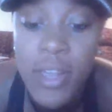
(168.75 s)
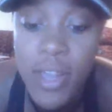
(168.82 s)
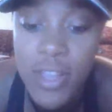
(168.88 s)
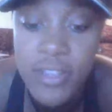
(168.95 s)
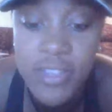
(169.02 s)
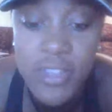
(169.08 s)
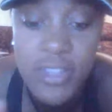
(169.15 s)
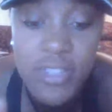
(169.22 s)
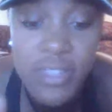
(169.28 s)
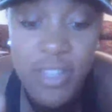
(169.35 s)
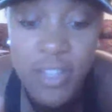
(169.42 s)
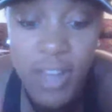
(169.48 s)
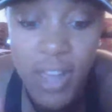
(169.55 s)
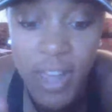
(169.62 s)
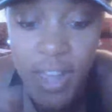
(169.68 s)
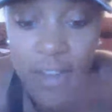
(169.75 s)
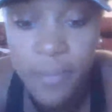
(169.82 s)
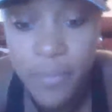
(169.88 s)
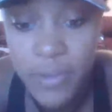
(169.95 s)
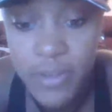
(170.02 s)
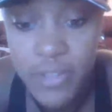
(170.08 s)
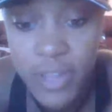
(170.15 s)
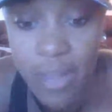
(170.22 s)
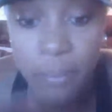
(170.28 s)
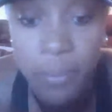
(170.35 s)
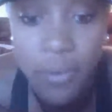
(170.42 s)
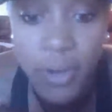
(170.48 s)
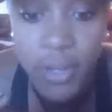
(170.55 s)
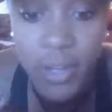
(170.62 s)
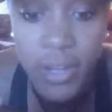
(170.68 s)
And since then I had been
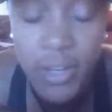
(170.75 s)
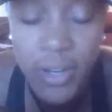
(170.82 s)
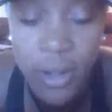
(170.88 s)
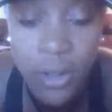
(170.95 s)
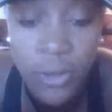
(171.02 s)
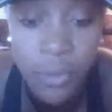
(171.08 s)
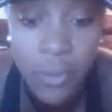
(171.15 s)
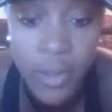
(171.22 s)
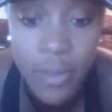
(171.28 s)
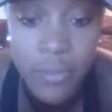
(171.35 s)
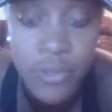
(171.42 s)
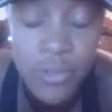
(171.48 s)
tapering it all the way up